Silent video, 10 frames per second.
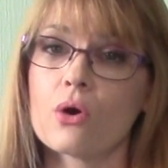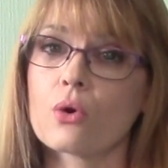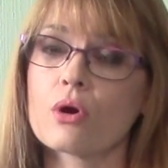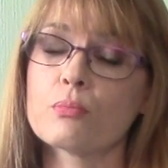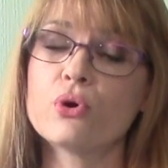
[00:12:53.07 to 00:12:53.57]

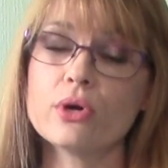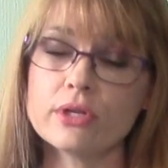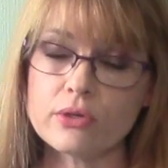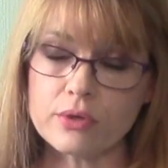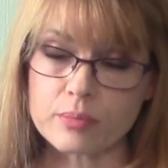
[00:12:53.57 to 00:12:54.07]
or
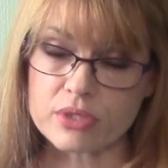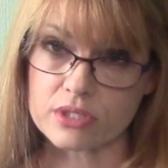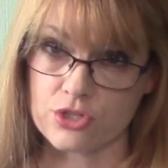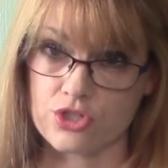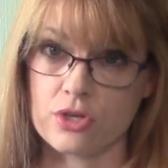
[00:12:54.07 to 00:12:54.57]
putting you in a
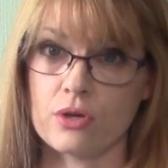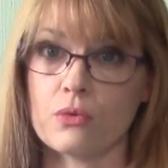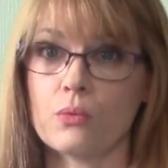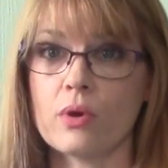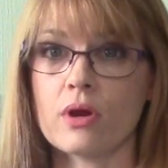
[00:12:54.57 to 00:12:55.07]
position
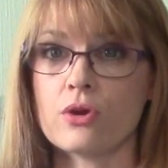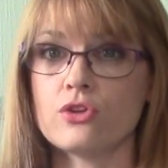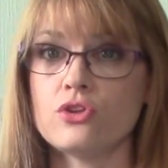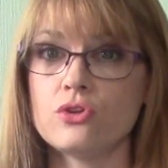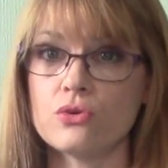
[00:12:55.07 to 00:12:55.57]
where
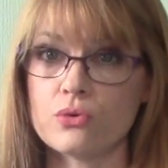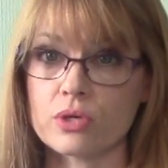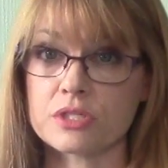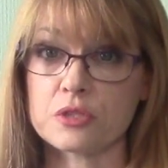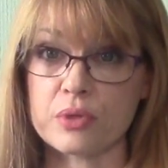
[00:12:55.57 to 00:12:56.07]
you
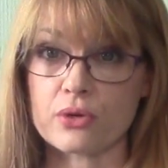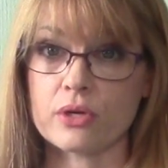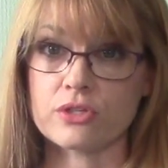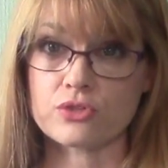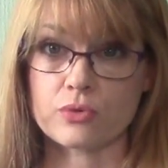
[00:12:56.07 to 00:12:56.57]

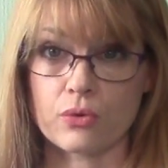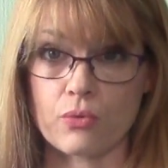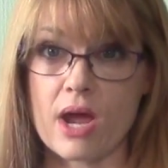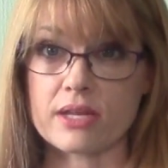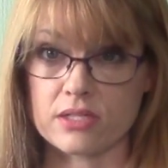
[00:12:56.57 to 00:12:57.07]
experience
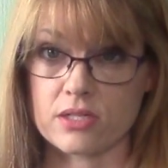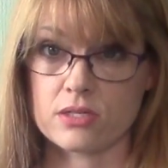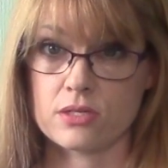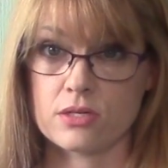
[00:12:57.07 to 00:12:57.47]
regret.